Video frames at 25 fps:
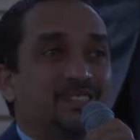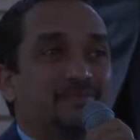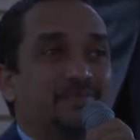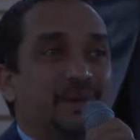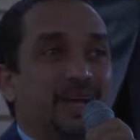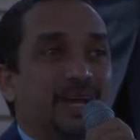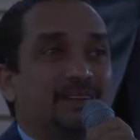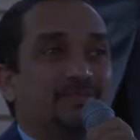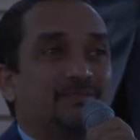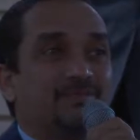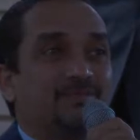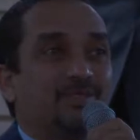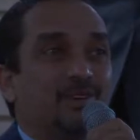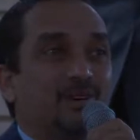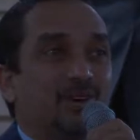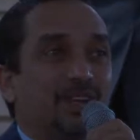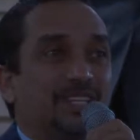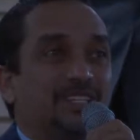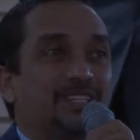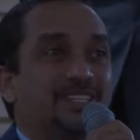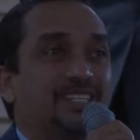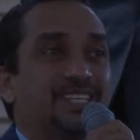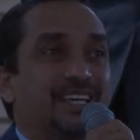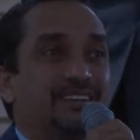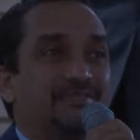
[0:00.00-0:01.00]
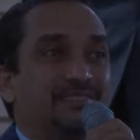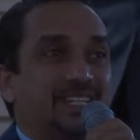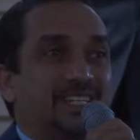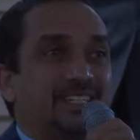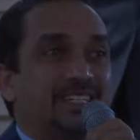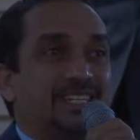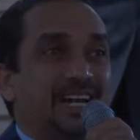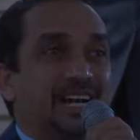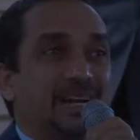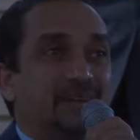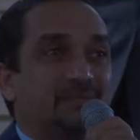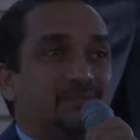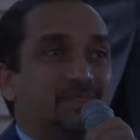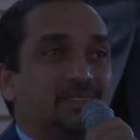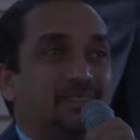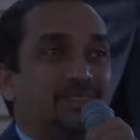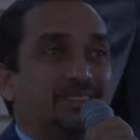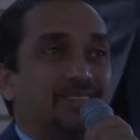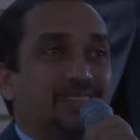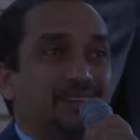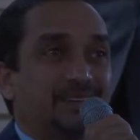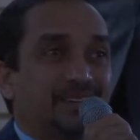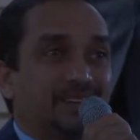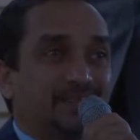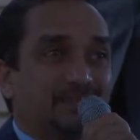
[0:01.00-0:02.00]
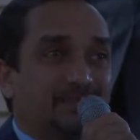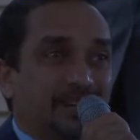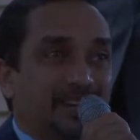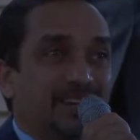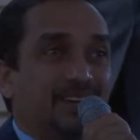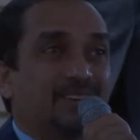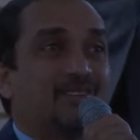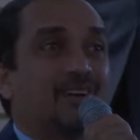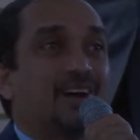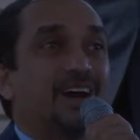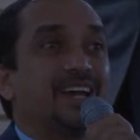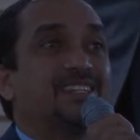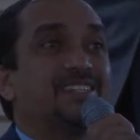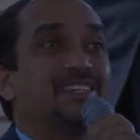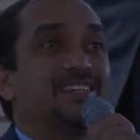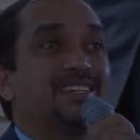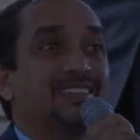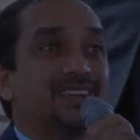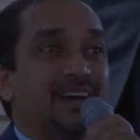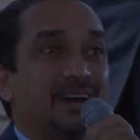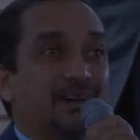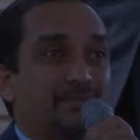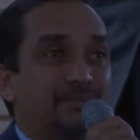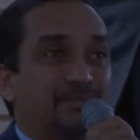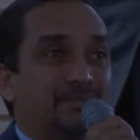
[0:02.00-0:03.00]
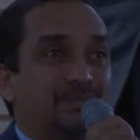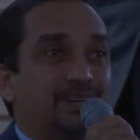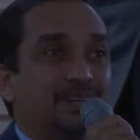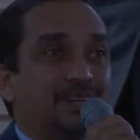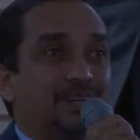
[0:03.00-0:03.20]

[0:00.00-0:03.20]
man falleth seven times, but he riseth up.